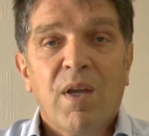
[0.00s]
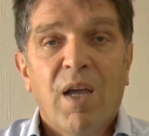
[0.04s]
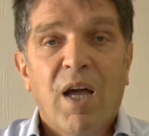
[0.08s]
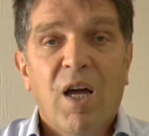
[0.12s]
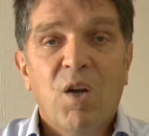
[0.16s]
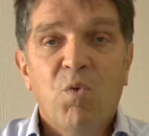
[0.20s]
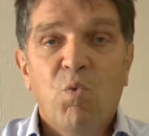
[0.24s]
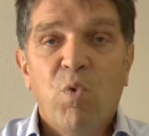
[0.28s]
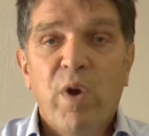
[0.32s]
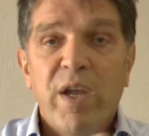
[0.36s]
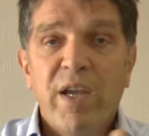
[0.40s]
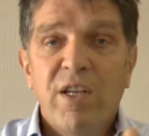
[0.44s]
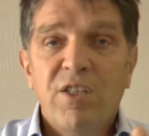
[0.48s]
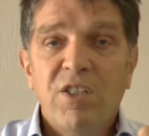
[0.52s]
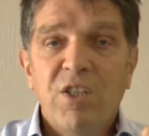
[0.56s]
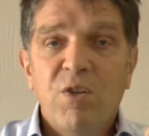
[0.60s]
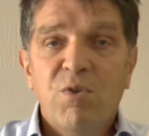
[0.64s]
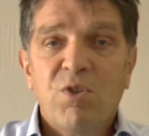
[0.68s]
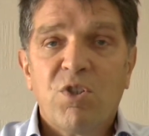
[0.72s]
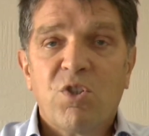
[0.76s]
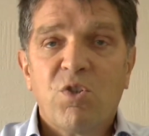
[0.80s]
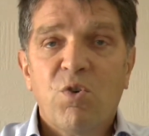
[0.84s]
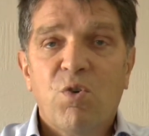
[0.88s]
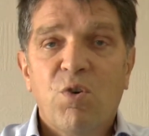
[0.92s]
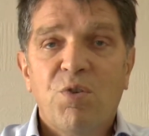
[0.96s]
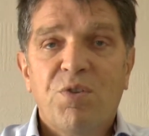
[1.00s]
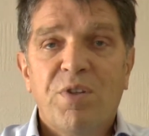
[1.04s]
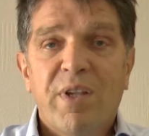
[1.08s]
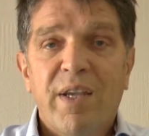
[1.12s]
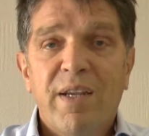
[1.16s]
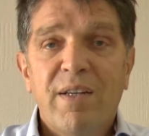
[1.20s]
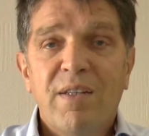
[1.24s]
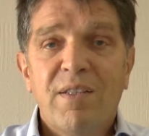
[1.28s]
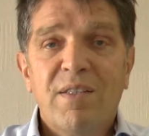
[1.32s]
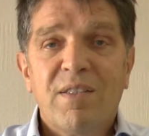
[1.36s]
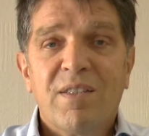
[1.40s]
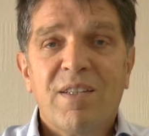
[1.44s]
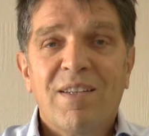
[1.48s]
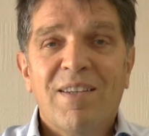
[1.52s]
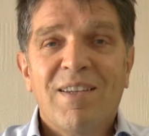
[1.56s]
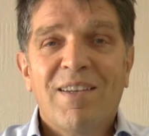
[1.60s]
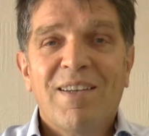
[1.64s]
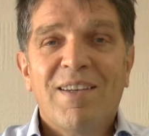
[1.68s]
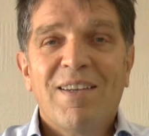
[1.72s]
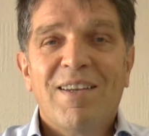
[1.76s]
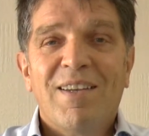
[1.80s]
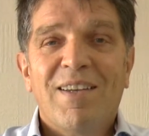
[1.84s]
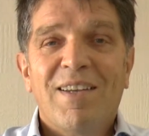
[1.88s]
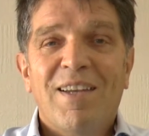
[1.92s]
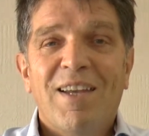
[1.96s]
And where do you store things?
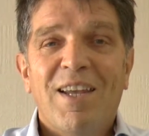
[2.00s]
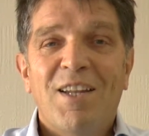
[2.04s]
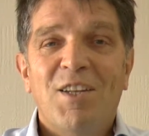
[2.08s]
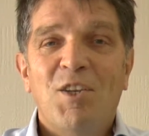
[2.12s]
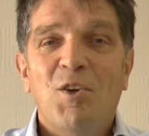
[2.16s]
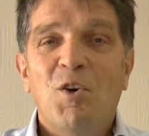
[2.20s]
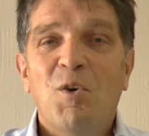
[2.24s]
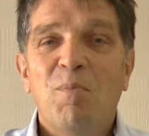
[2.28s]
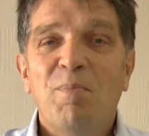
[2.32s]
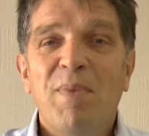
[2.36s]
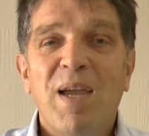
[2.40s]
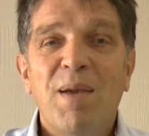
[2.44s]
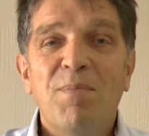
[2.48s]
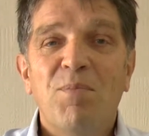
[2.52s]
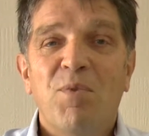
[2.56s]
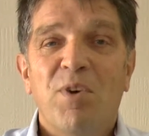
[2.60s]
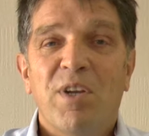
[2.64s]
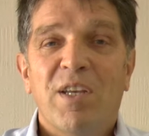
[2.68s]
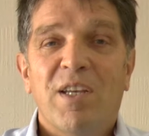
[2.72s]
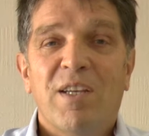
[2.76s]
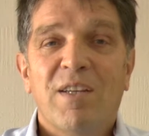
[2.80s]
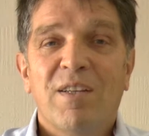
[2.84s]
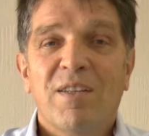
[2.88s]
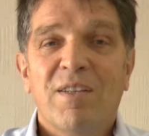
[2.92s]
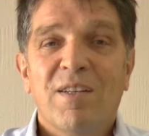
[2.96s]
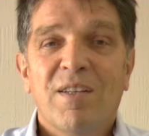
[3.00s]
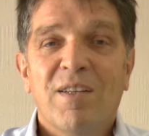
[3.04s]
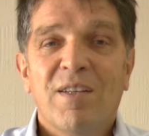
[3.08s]
In your memory.